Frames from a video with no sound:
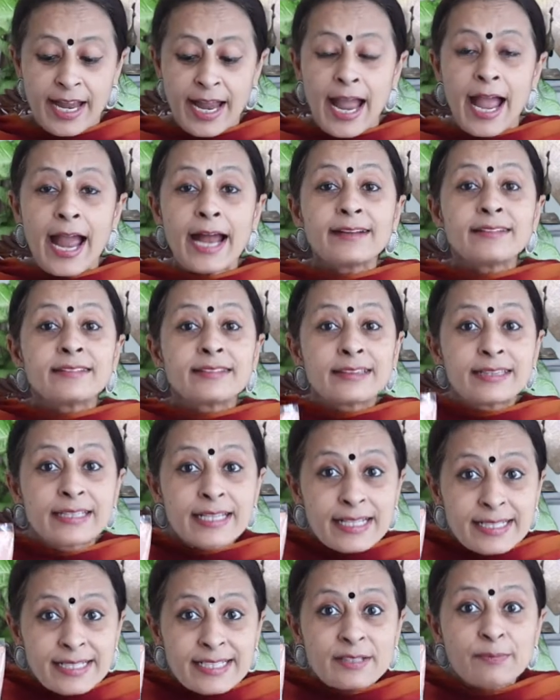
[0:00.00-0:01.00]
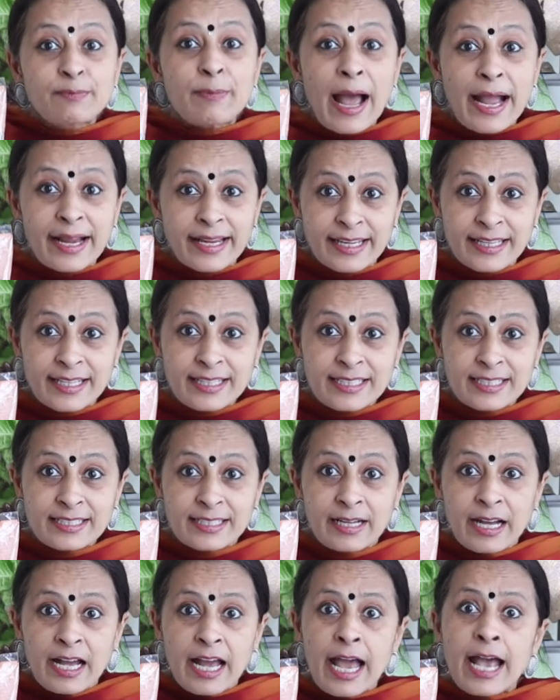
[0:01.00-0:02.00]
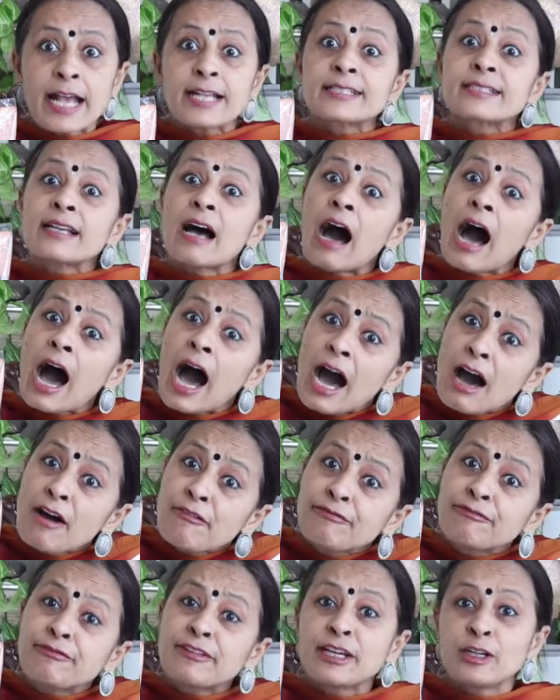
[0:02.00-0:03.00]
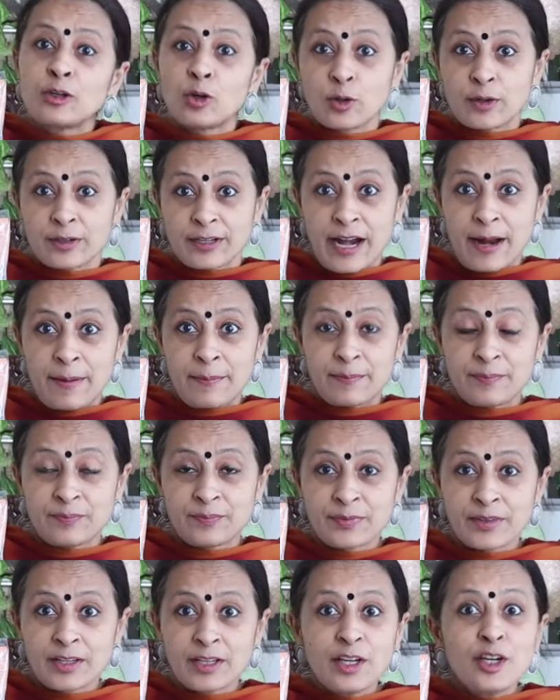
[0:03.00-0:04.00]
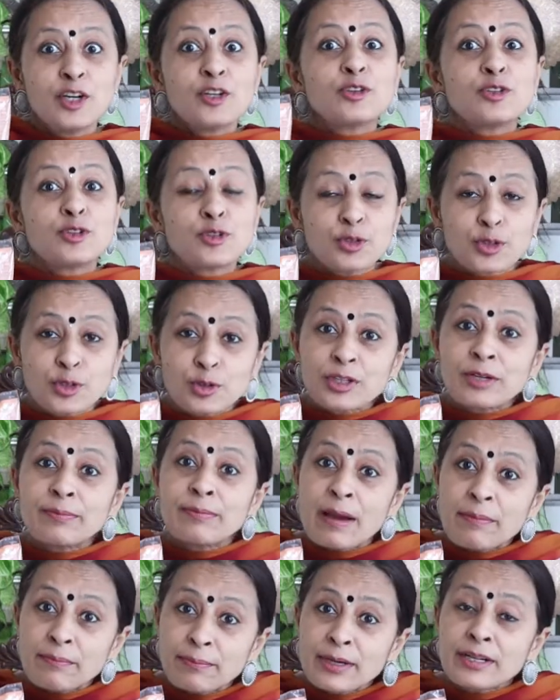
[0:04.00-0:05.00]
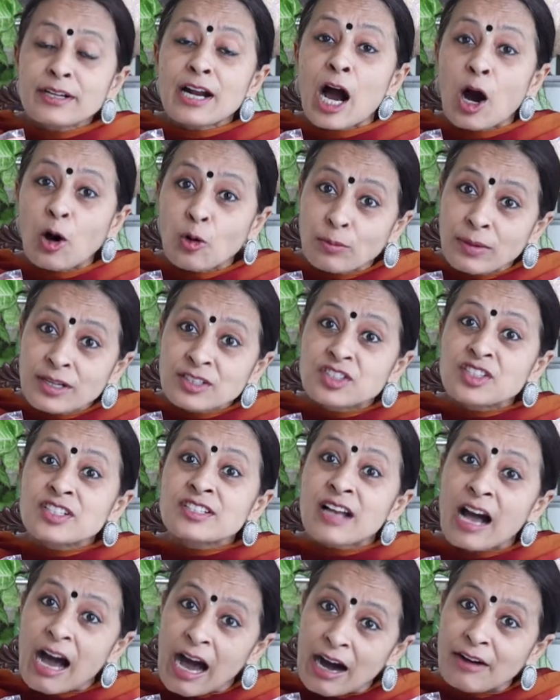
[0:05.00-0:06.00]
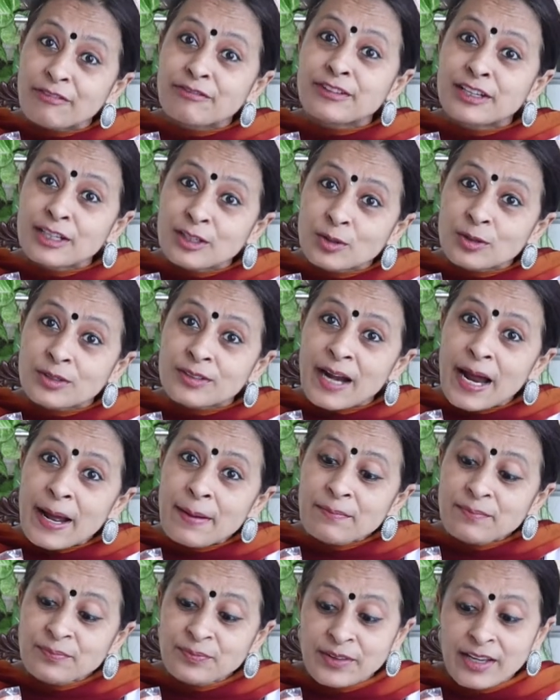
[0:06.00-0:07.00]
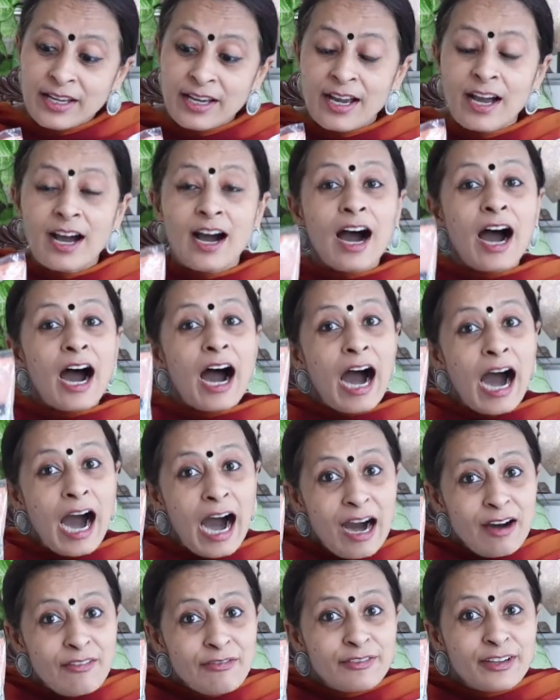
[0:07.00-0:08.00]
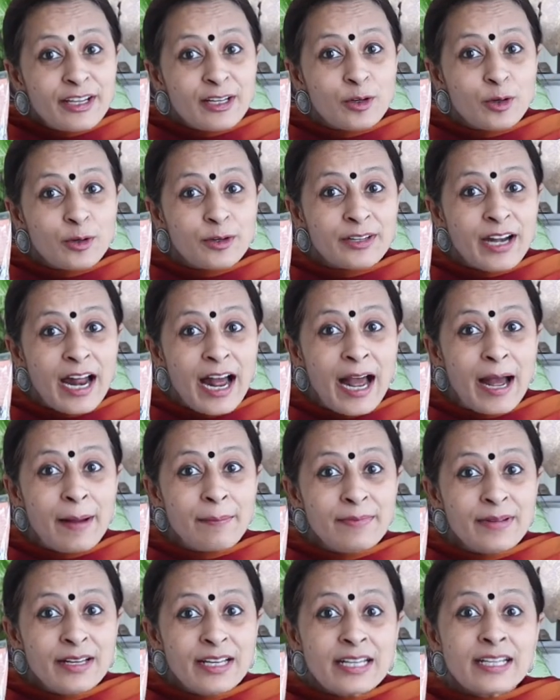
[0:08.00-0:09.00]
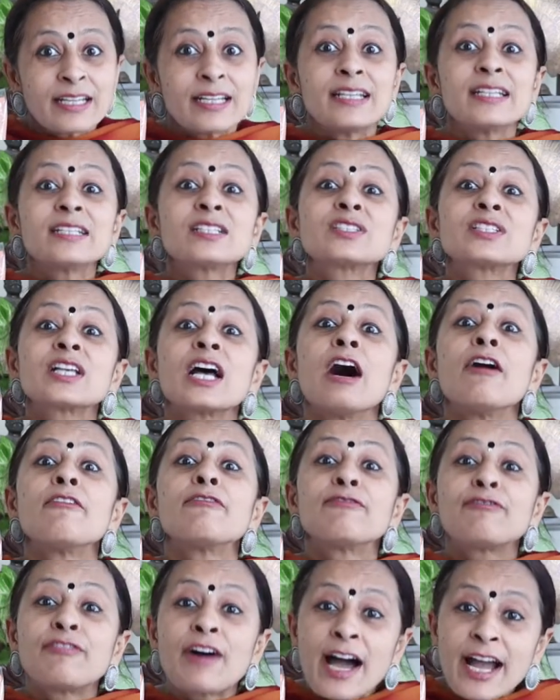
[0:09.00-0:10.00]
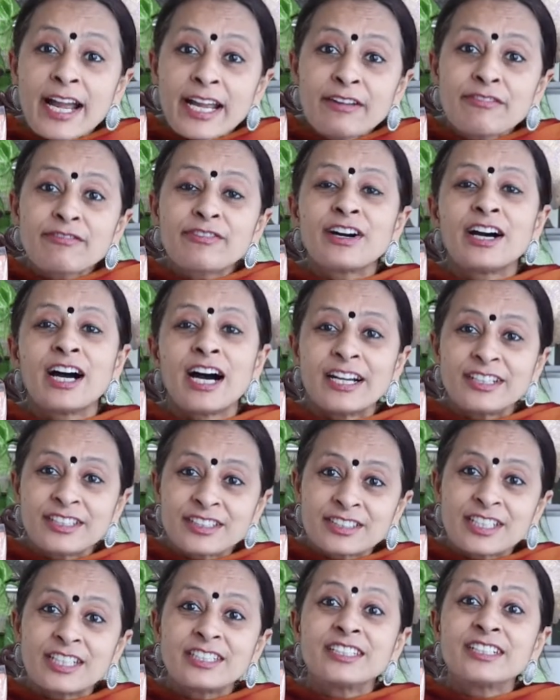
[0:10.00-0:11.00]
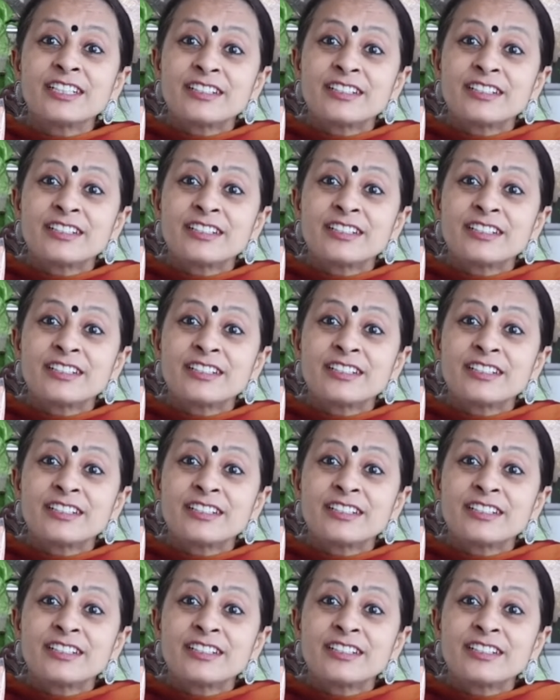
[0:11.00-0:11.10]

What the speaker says: And this packet has half kilogram. Do you remember how much is half kilogram? Half kilogram is 500